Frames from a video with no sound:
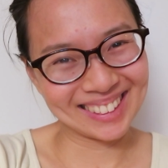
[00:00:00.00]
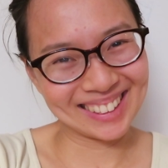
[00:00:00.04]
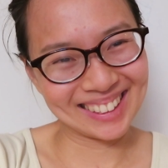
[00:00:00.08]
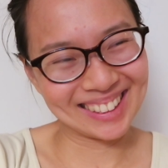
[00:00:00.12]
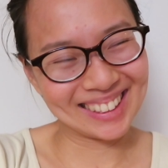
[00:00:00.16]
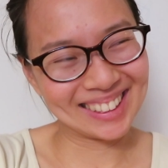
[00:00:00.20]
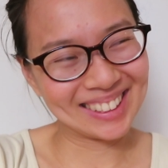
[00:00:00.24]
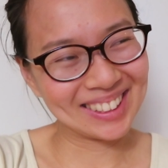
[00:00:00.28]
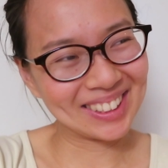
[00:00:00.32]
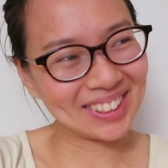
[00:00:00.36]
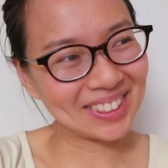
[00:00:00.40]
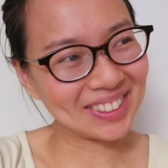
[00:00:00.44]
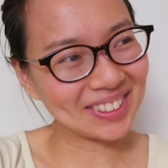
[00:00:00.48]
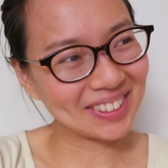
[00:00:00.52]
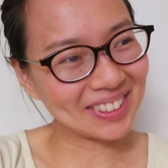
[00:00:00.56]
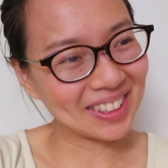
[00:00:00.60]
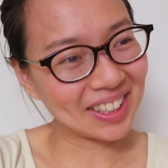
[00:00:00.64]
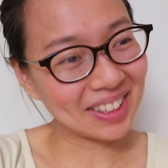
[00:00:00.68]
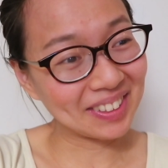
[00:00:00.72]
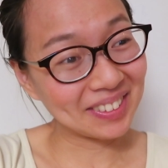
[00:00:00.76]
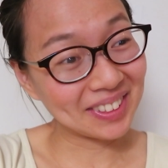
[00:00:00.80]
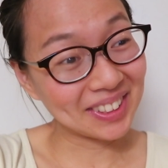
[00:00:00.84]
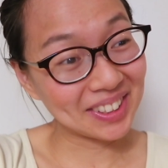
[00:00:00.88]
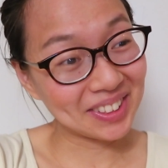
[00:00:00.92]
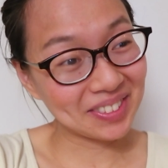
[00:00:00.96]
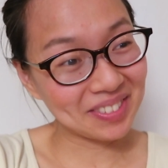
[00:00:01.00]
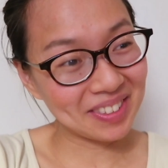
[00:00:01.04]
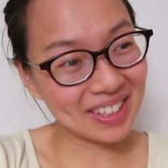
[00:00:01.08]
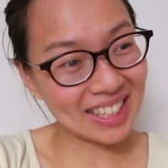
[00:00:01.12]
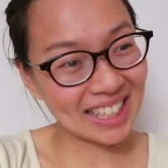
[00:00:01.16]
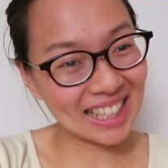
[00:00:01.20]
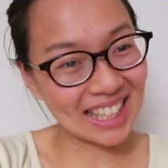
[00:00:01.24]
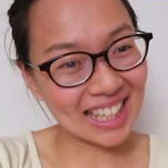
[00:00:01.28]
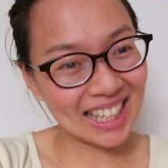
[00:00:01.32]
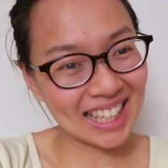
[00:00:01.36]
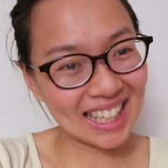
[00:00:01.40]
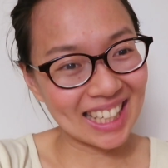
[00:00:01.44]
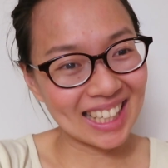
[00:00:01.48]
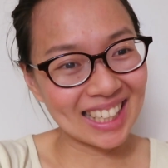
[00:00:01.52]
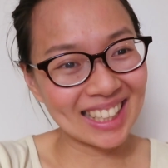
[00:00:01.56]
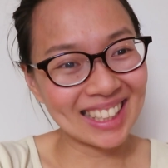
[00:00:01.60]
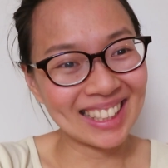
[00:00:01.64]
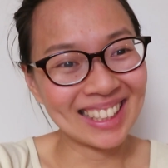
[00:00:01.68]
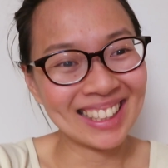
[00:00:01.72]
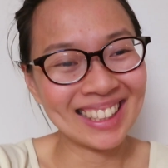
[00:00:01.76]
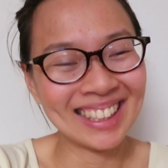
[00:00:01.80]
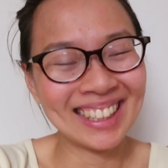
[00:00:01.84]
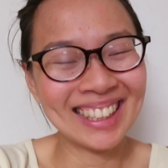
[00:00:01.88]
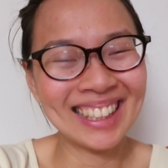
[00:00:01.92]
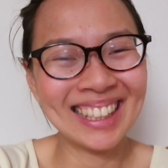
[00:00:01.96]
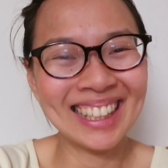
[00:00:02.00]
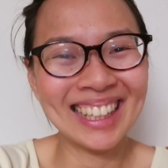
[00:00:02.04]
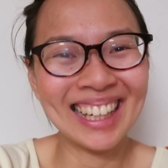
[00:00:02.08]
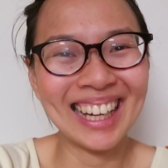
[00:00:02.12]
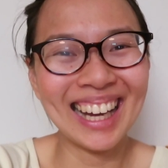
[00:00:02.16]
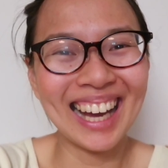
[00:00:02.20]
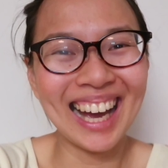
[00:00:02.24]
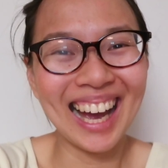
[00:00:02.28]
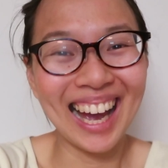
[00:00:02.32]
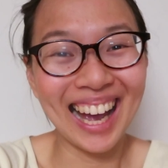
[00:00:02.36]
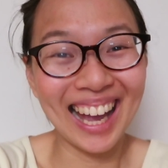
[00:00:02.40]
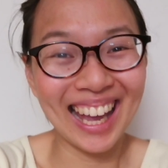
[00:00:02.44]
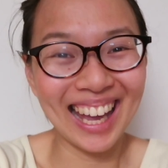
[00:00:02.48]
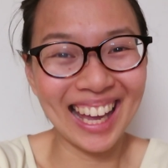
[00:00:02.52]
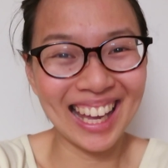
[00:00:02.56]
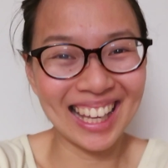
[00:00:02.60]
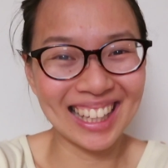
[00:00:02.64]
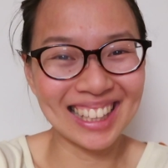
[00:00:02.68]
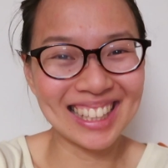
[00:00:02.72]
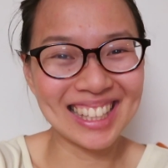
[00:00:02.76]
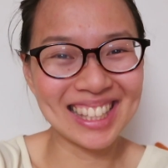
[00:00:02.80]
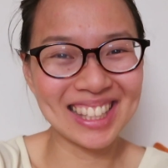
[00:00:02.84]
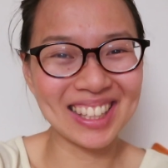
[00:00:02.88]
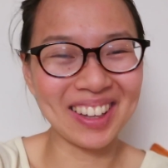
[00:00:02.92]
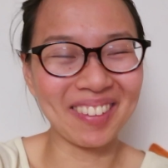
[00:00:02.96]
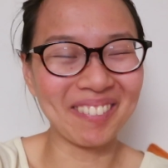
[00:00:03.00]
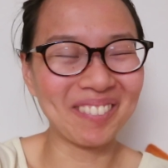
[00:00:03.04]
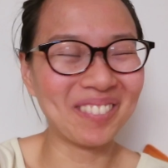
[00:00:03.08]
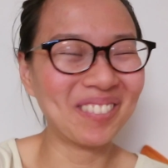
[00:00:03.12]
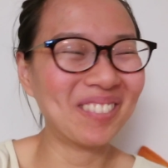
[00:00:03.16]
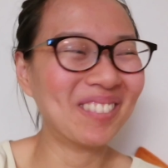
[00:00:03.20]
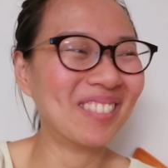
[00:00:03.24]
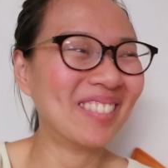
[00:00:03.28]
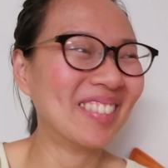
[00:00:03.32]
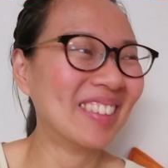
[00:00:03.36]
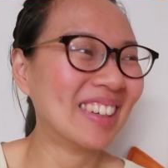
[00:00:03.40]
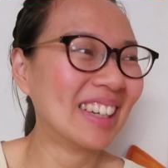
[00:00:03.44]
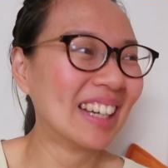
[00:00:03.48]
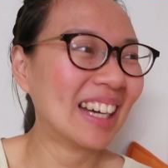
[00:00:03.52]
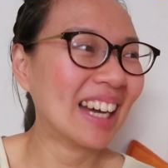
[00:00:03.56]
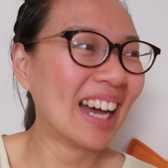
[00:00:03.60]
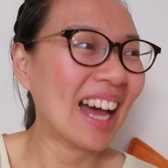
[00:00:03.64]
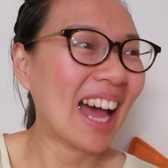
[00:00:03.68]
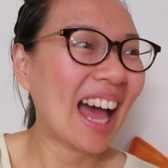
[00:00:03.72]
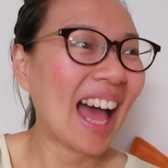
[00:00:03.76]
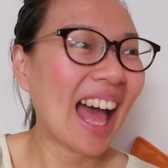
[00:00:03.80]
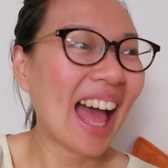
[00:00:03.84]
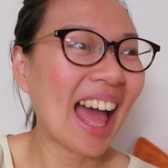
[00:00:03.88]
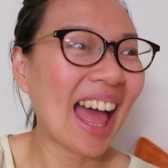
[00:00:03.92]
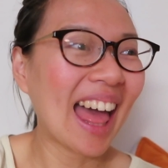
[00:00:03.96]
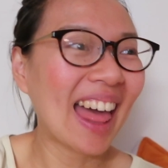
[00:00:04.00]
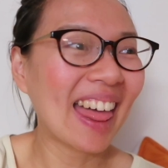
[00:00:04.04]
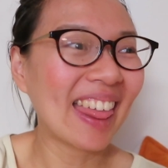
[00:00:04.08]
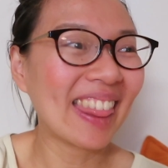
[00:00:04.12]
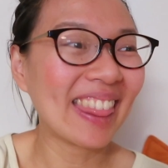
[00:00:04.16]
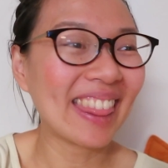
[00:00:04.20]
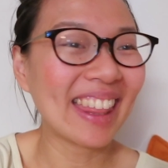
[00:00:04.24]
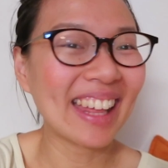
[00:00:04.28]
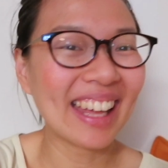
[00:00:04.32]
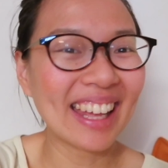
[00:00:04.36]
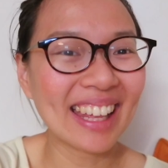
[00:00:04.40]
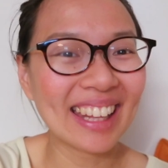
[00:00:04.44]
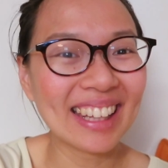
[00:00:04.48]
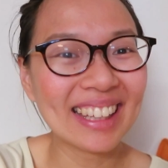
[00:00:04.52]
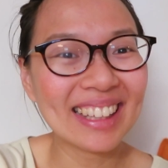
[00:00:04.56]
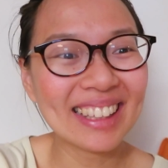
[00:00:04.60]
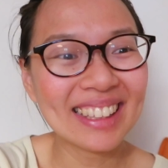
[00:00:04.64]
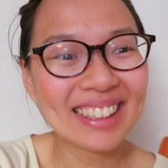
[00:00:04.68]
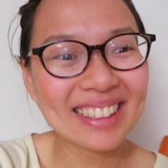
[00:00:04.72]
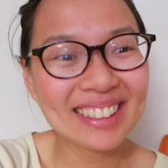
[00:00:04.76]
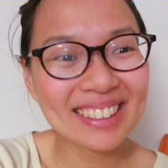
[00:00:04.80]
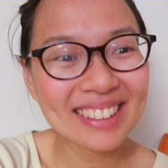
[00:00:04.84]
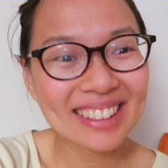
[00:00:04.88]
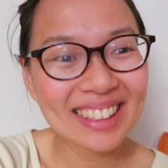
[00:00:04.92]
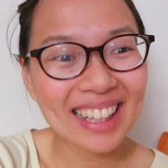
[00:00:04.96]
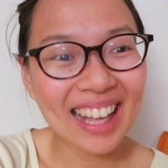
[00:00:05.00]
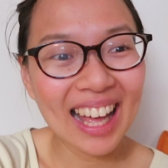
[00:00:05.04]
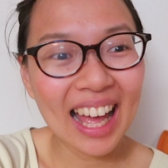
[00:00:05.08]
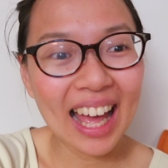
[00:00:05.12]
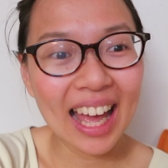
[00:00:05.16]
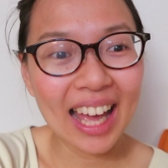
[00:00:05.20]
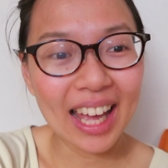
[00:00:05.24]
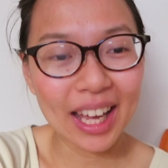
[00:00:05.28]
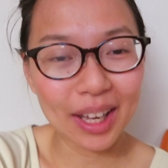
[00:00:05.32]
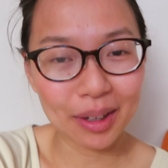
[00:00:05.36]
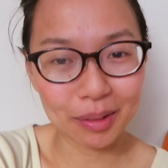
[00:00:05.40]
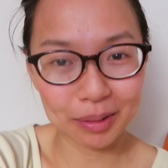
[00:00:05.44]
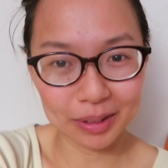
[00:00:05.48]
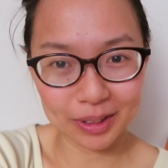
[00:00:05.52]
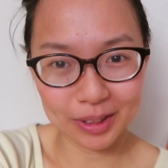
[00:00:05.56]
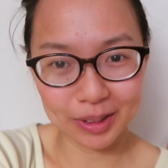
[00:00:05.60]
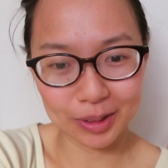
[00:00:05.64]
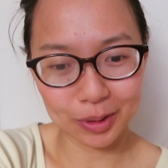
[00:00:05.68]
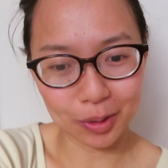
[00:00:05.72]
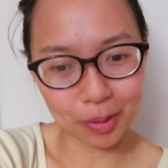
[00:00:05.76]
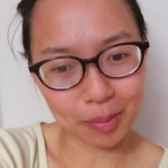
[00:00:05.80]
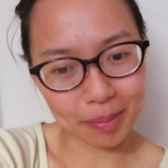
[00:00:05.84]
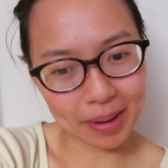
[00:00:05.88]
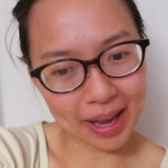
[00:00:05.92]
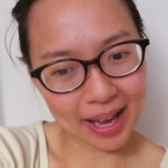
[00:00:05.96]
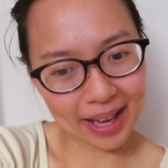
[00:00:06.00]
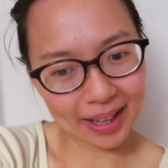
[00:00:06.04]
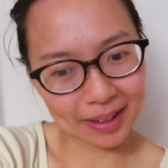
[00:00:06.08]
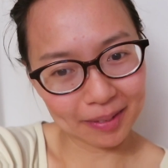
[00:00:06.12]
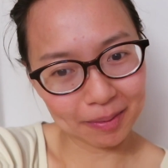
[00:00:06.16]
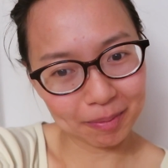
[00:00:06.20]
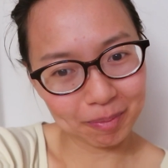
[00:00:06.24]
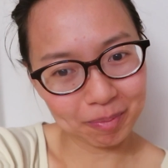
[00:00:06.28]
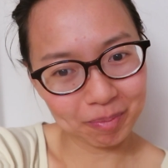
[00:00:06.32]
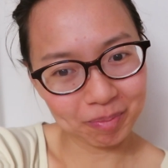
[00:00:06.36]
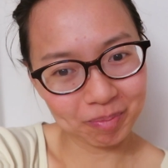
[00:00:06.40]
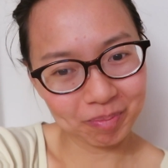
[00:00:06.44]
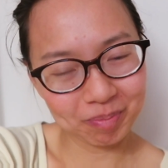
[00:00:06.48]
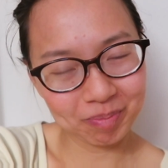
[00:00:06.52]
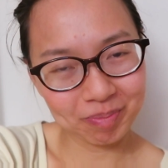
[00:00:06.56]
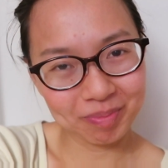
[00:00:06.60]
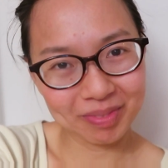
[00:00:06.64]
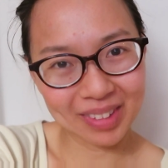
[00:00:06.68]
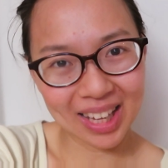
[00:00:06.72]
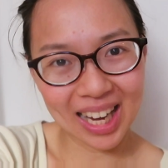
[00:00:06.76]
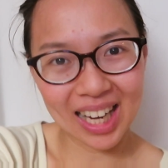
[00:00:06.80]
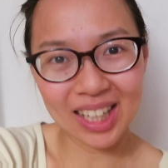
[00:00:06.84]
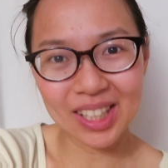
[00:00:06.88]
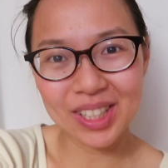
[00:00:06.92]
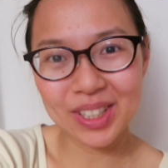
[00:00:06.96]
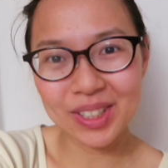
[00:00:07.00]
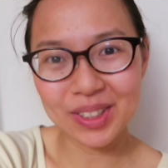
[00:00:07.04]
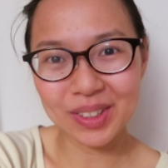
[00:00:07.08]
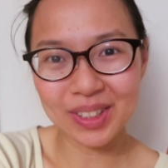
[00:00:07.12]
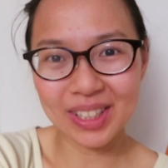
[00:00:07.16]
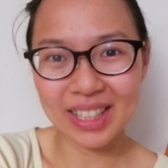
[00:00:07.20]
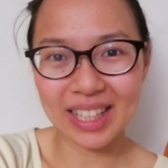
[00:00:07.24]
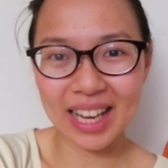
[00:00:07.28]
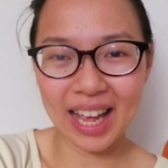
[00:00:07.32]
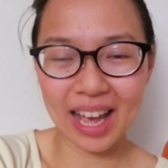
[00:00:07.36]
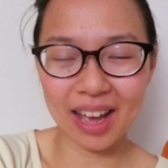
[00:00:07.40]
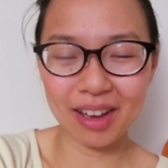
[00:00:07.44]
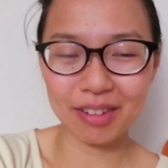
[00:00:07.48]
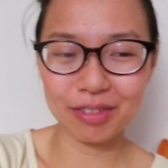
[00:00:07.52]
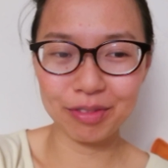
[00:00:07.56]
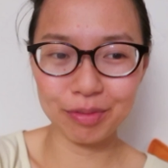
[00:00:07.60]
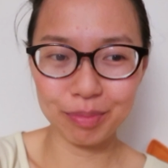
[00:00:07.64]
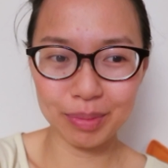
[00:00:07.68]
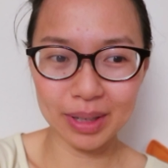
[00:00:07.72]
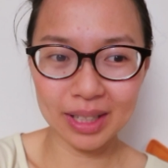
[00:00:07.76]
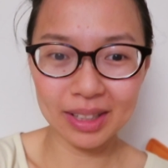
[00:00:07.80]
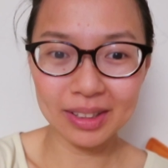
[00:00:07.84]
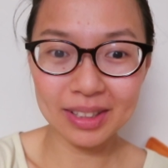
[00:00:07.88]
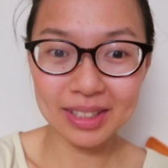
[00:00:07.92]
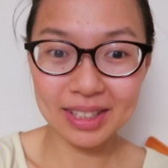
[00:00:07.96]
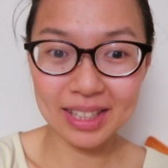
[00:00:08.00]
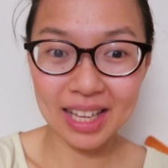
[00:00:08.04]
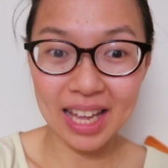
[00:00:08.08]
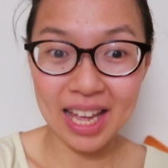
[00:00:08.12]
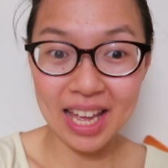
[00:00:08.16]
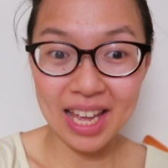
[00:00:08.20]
So I was greedy. I ate some and then it was so bad. I shouldn't have, because